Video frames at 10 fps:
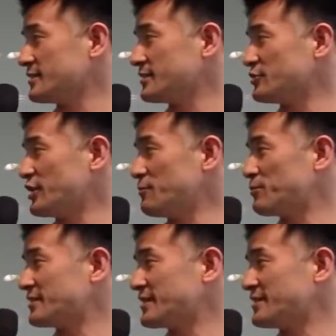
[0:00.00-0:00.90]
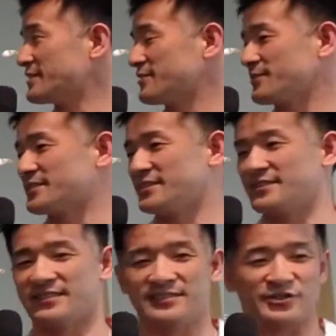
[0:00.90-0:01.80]
a Dream Present, which
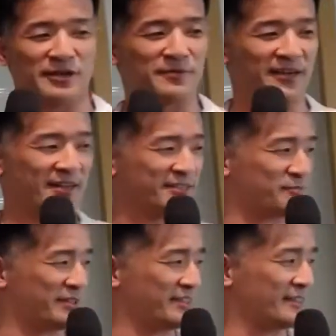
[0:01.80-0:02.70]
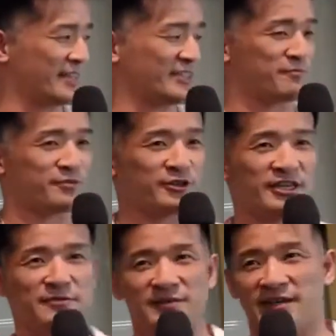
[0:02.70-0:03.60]
is a Dreamcast presentation
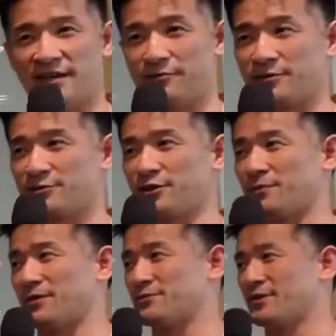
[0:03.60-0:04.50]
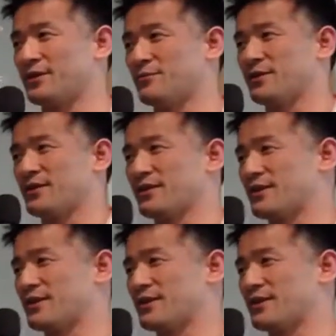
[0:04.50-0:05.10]
program. I will talk about it a